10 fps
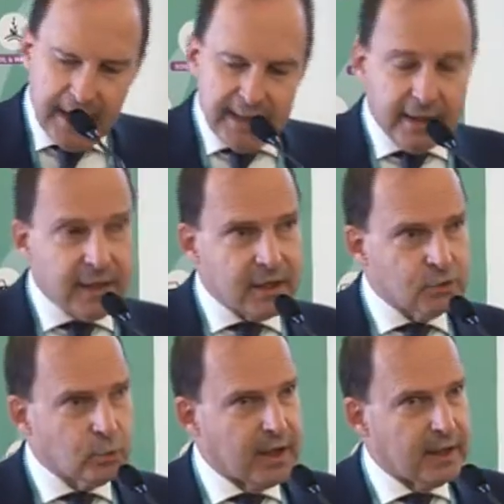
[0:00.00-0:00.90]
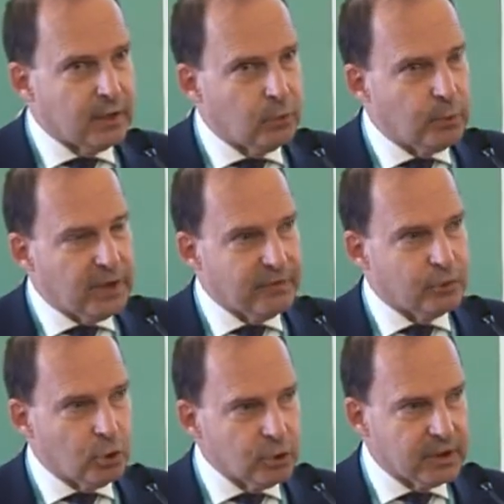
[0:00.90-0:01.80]
Here as well, we
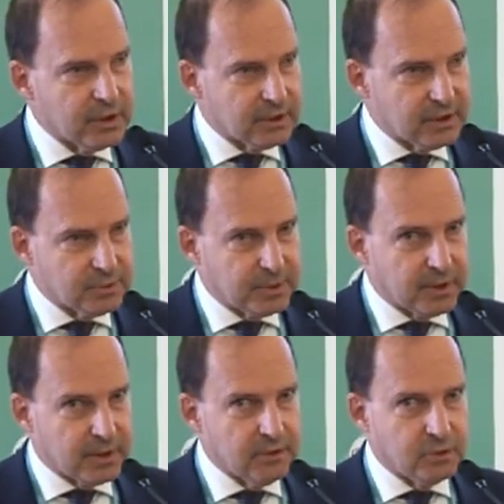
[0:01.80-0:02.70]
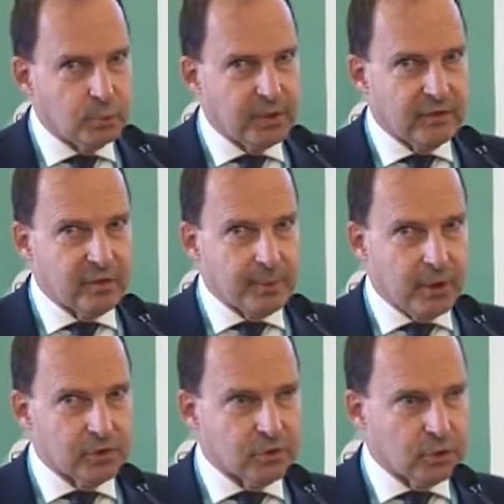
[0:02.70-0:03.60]
have concrete experience. We have a
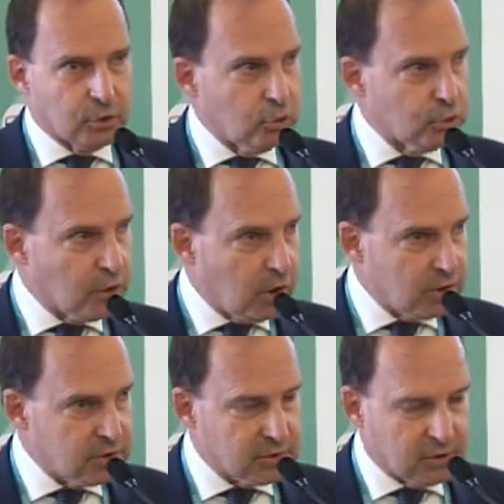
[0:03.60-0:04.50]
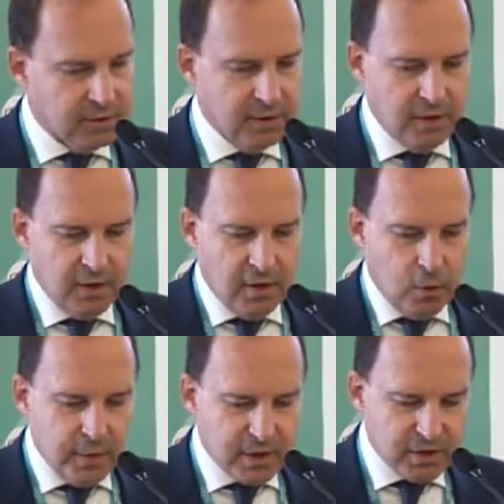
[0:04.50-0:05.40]
project called GHOST,
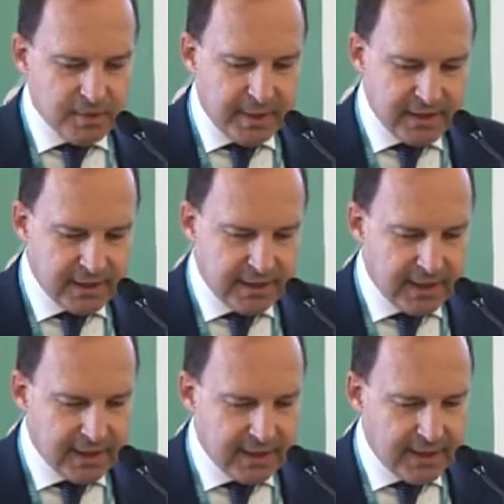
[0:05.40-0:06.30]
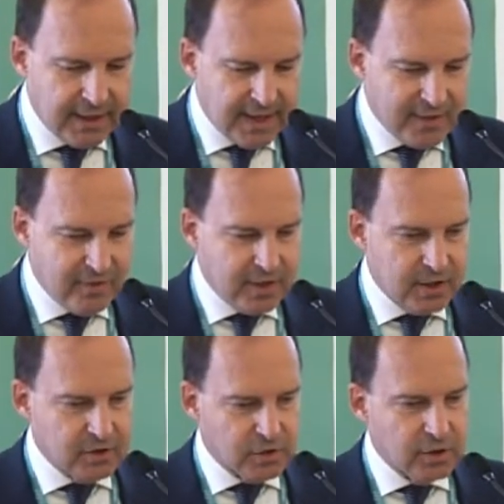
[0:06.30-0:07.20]
which is basically
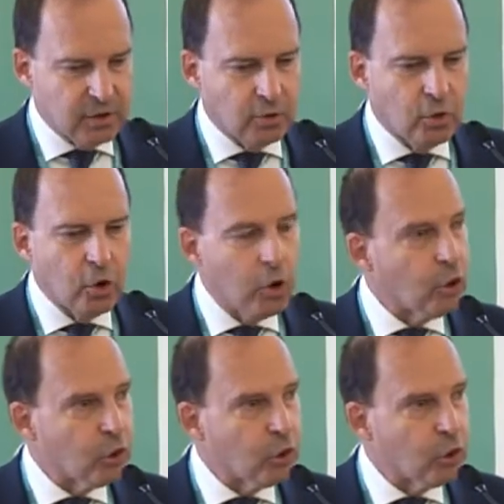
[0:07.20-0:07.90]
leveraging all